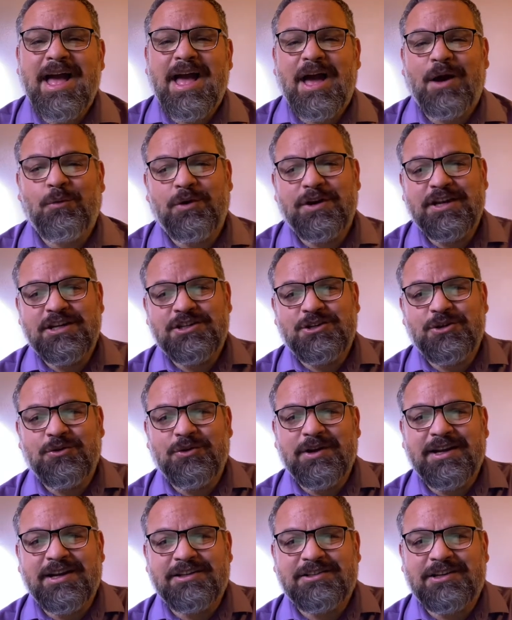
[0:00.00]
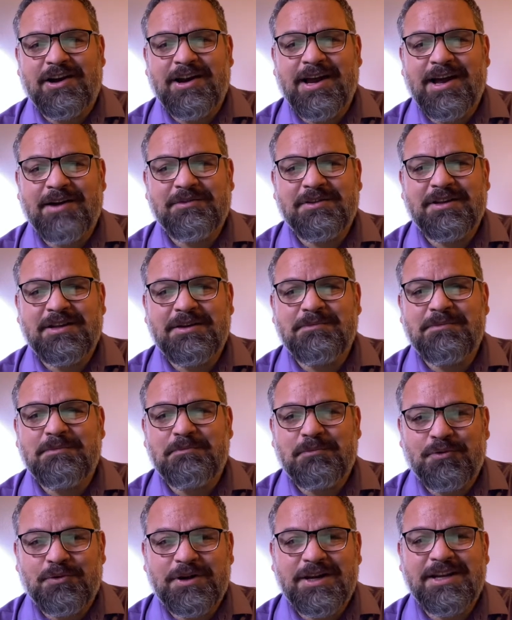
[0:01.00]
and what he's doing as our heavenly
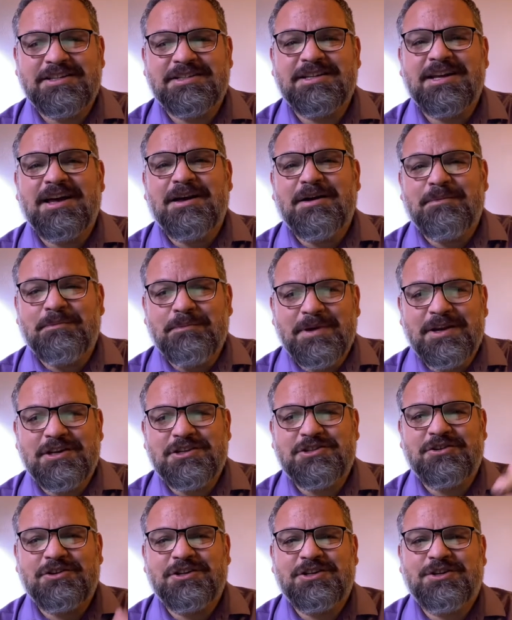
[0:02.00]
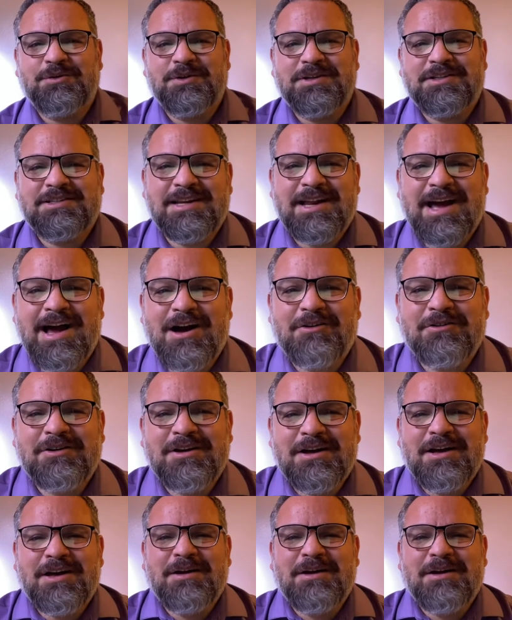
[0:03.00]
priest ministering to us now.